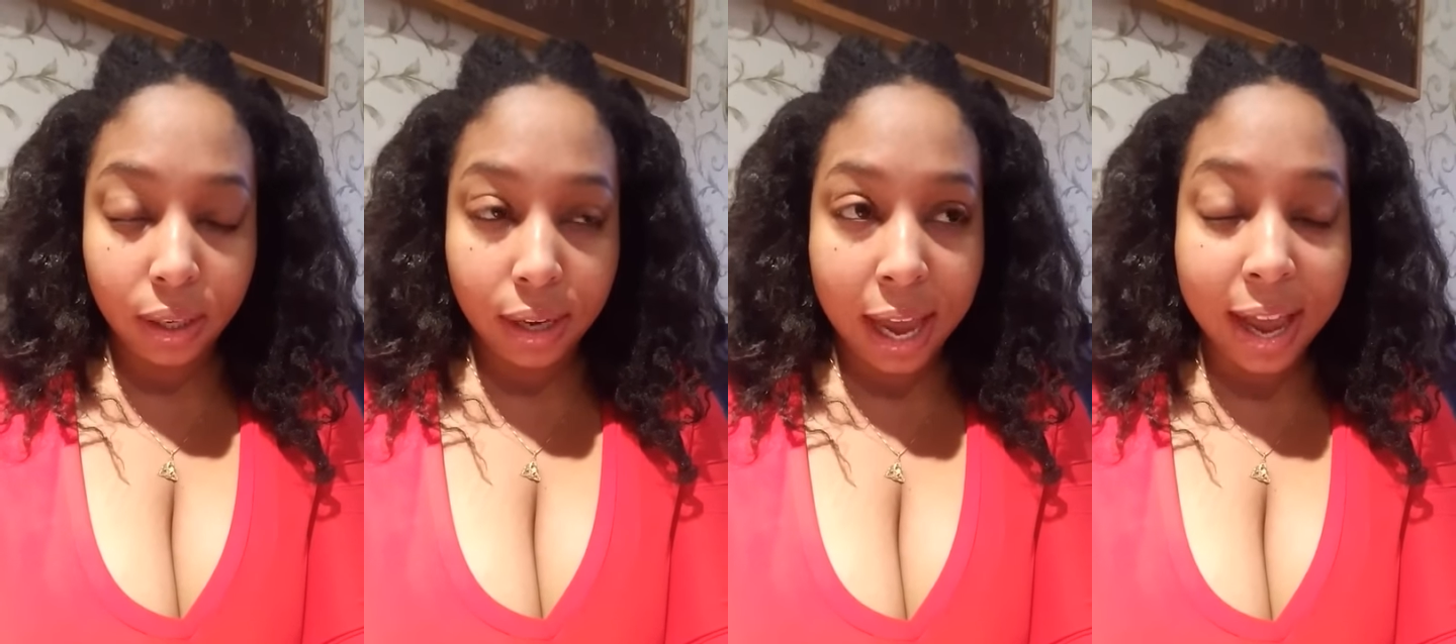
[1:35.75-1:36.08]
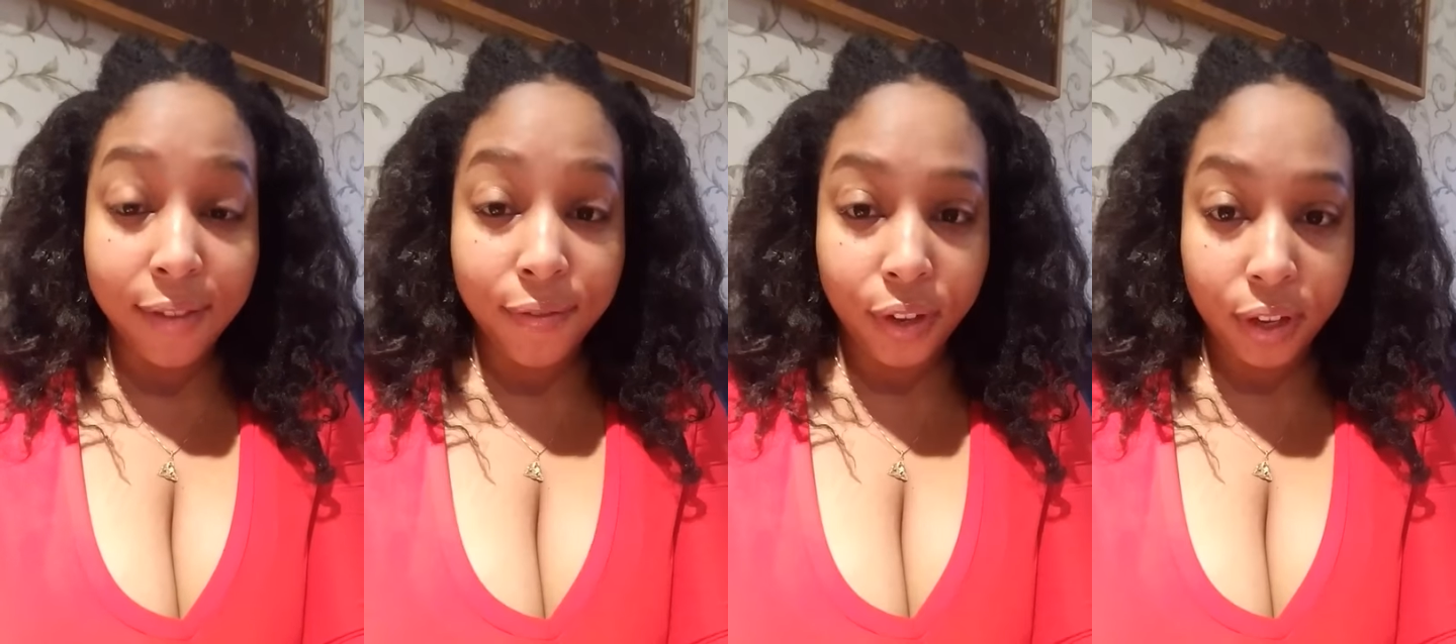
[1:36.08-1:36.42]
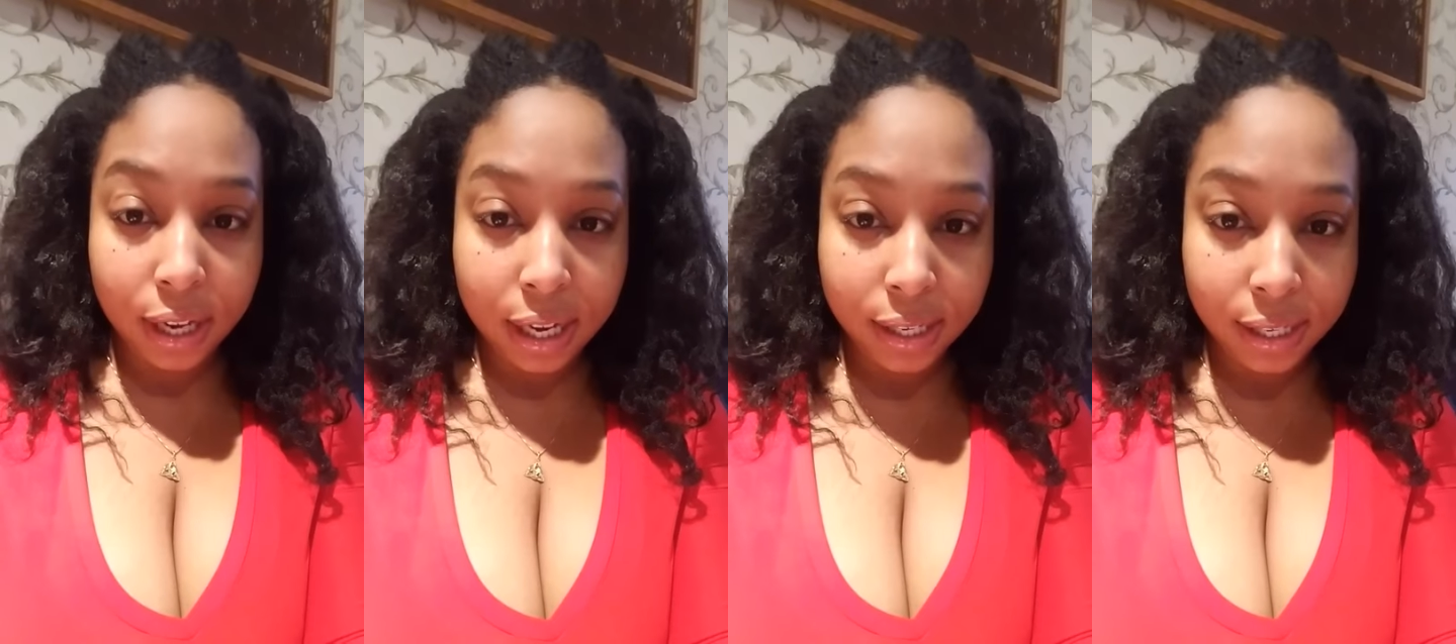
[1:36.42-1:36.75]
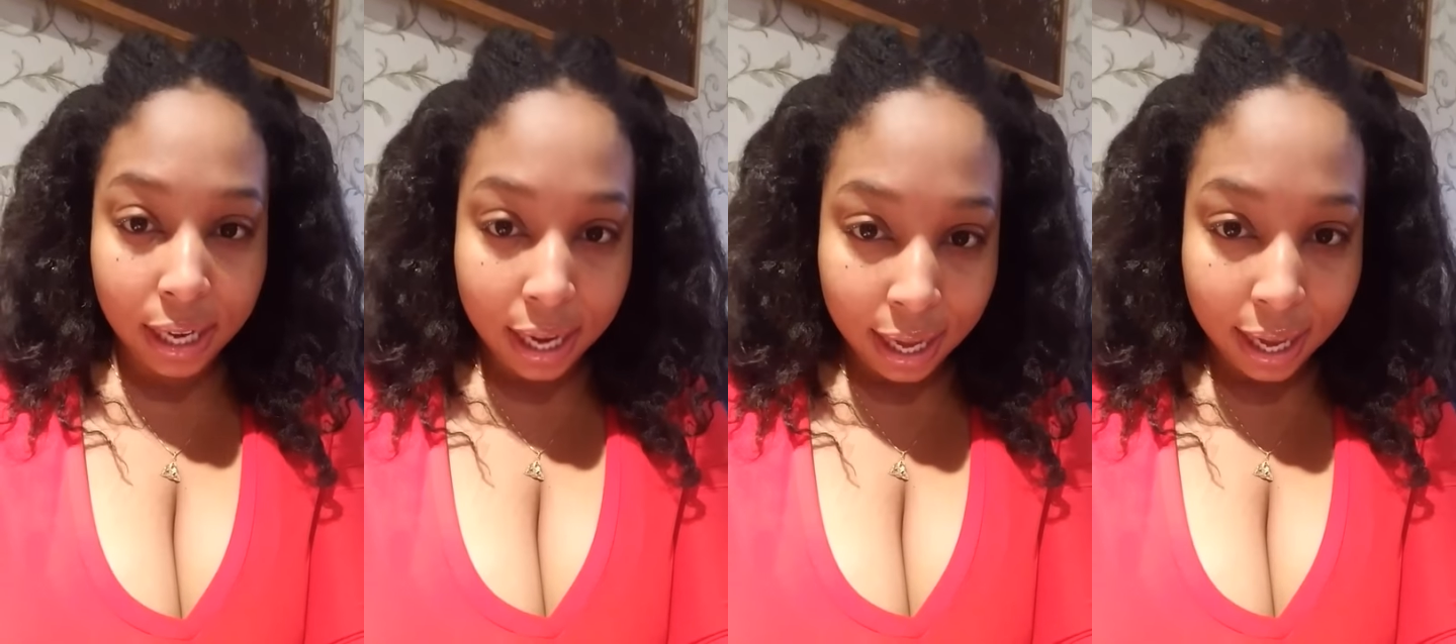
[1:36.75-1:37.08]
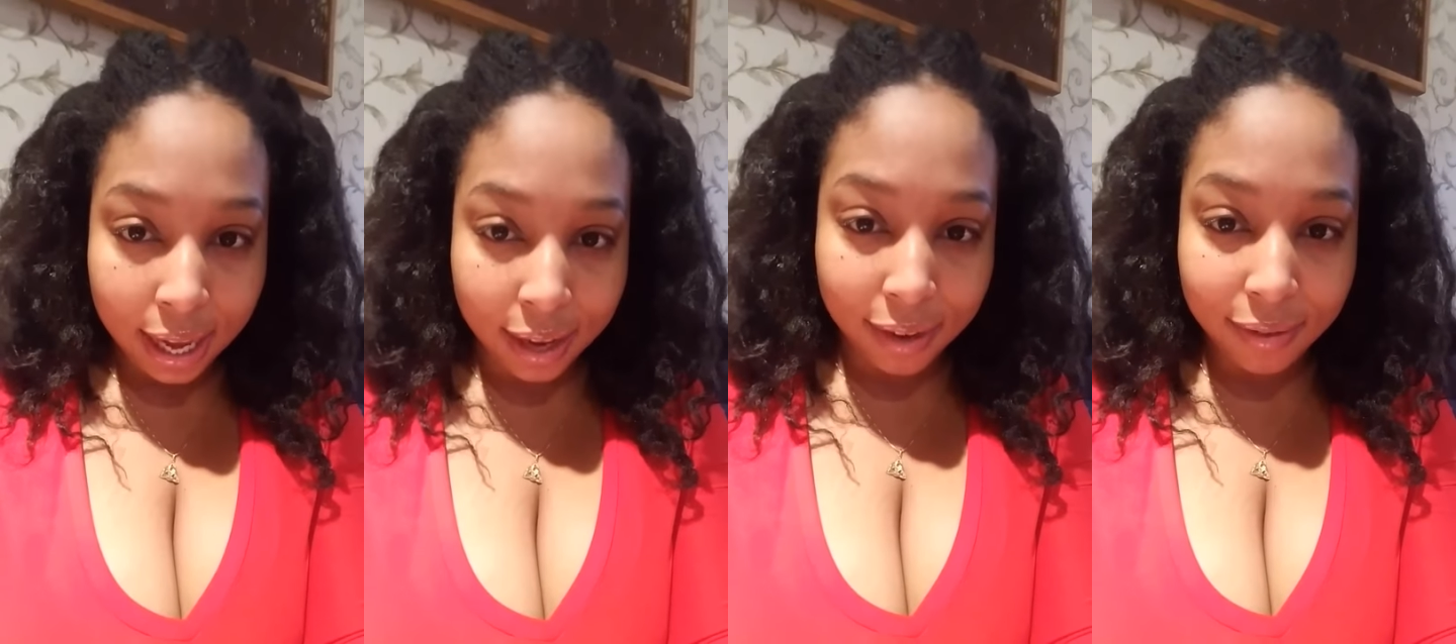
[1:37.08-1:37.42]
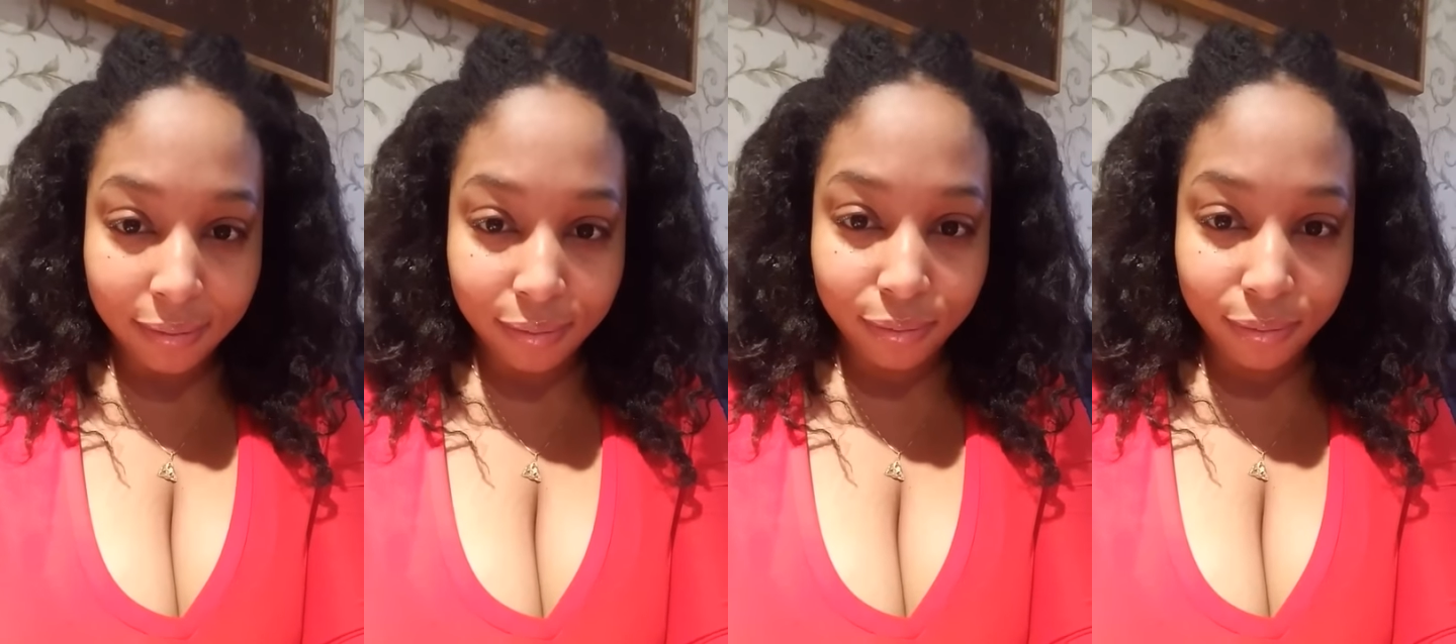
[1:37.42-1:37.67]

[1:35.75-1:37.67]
I have full custody again,